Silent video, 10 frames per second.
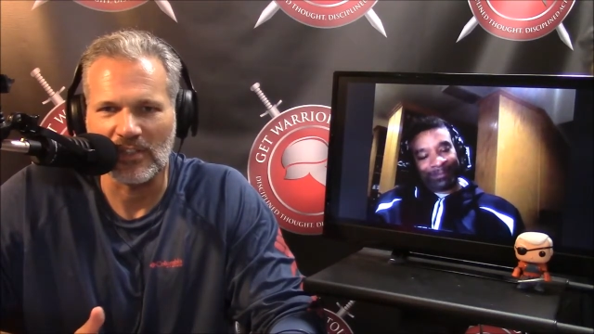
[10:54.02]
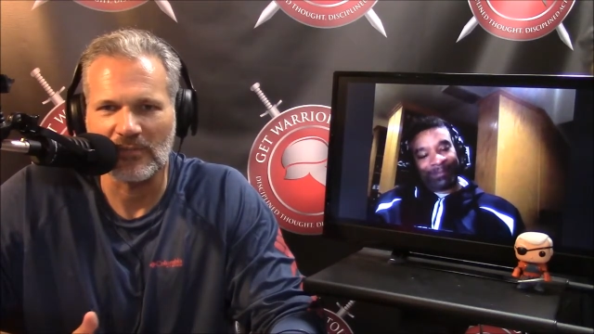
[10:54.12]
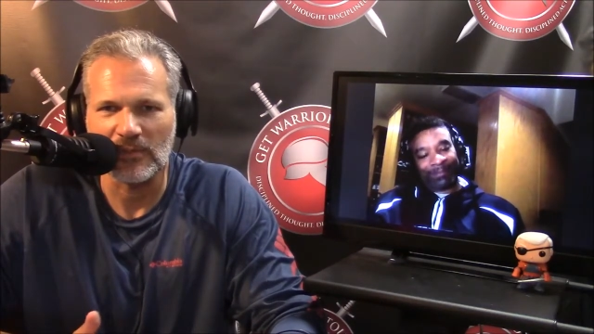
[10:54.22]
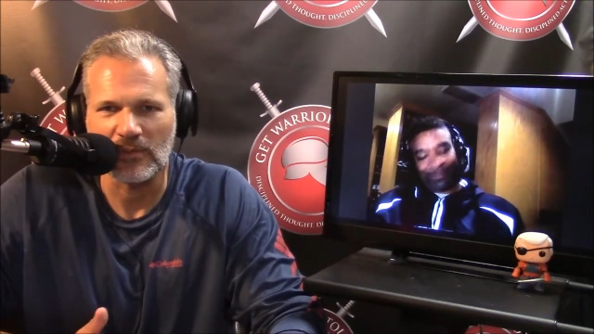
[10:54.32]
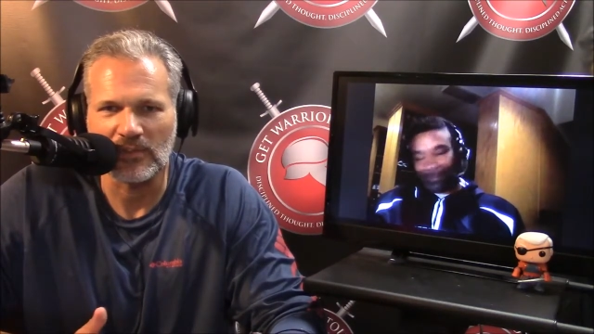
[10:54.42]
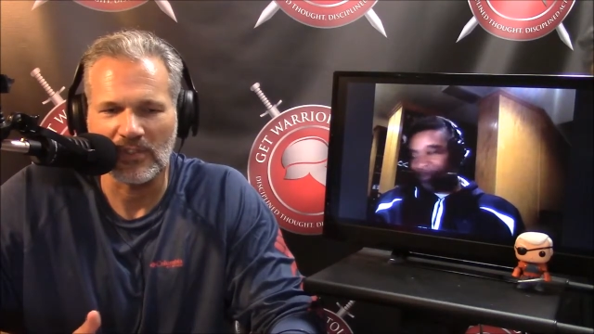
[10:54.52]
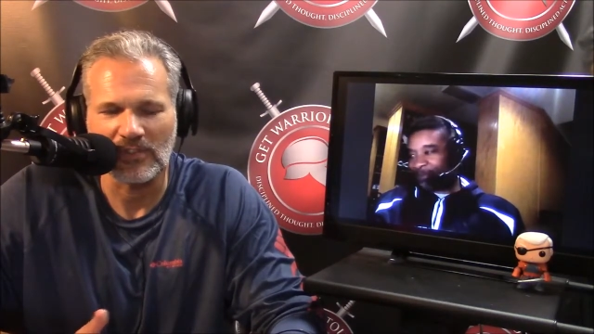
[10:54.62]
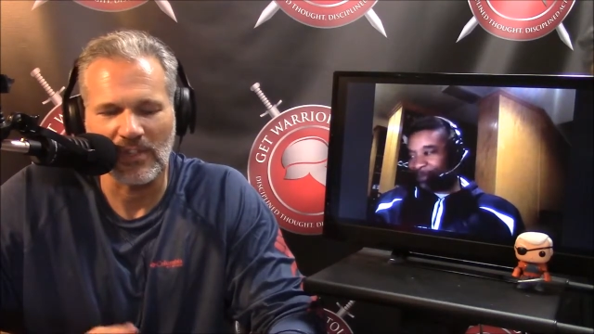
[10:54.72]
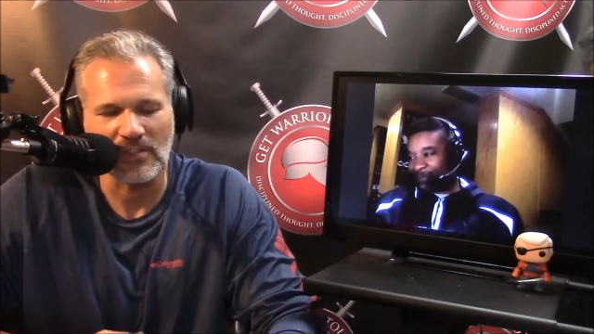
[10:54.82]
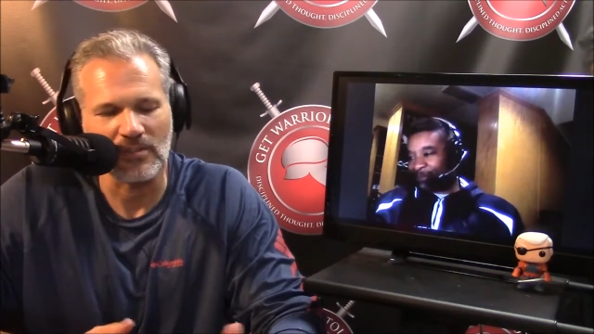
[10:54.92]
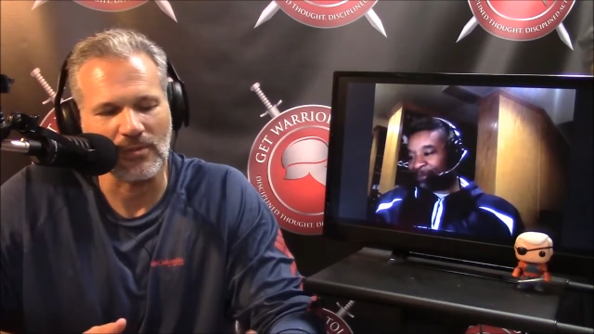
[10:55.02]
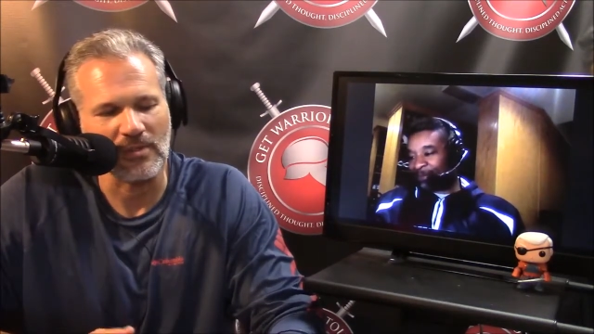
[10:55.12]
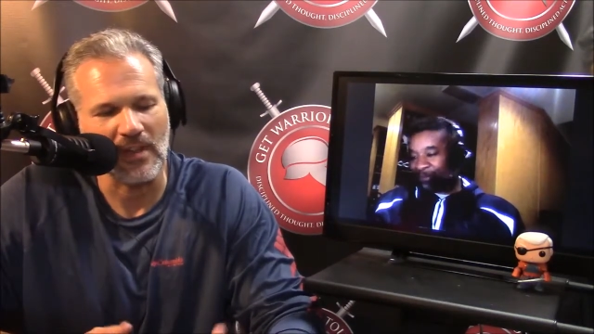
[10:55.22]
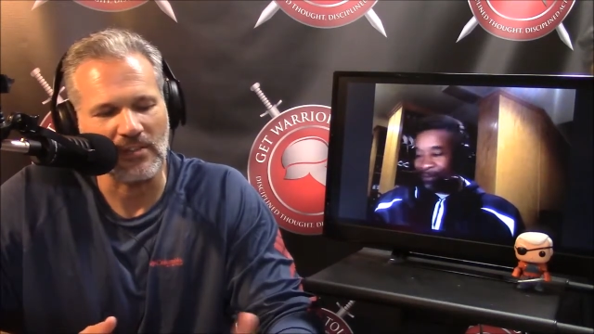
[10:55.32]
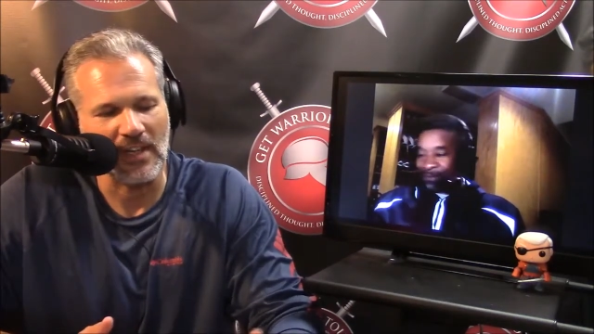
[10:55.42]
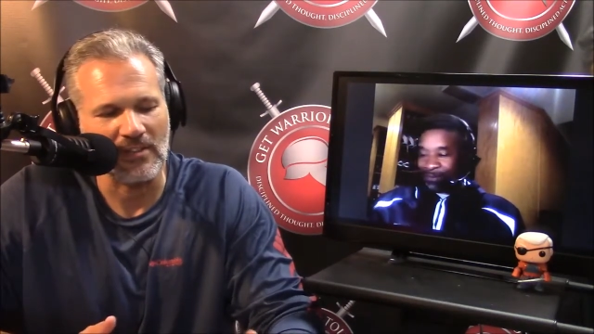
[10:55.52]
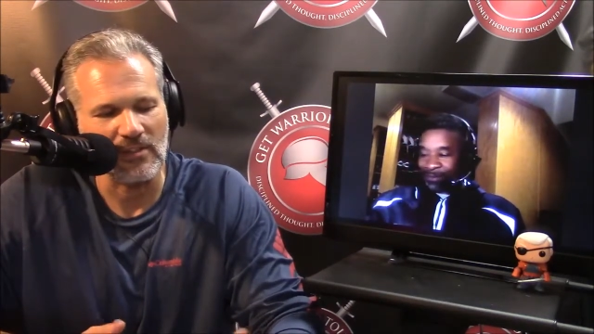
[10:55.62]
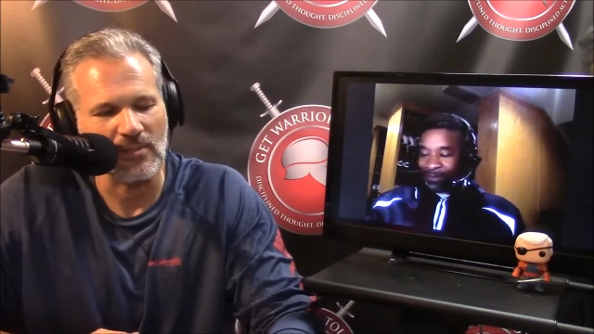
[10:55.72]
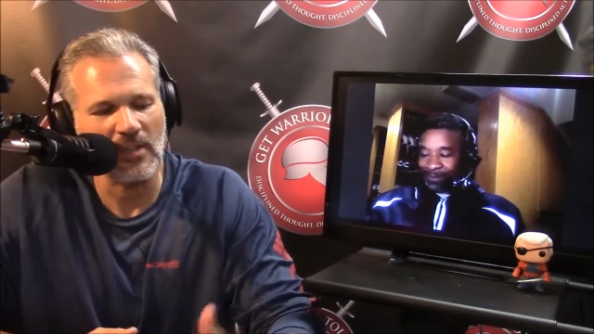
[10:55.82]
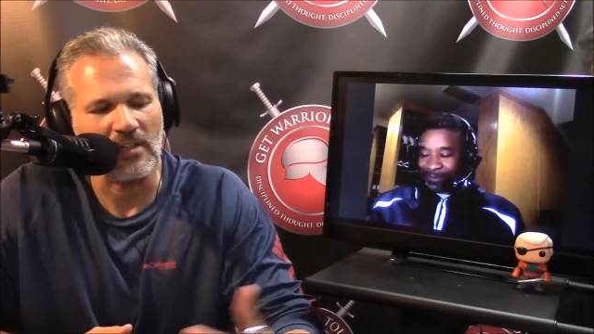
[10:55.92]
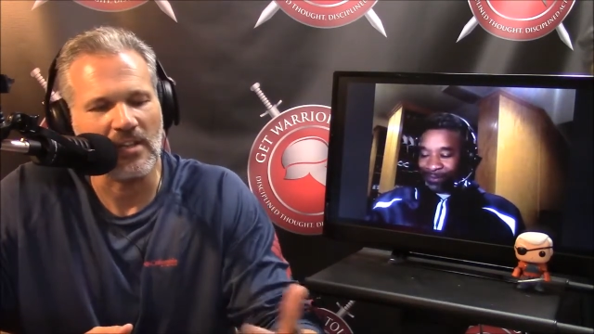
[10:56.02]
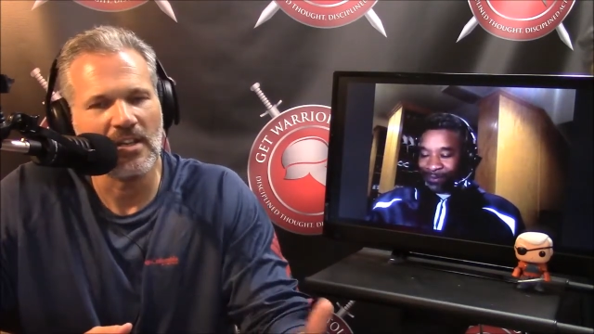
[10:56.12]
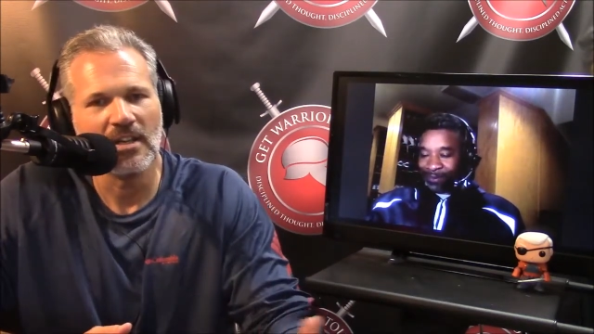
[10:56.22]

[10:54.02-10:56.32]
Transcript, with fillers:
Speaker 1: in influencing mm-hmm. direction, course, action, attitude, and opinion.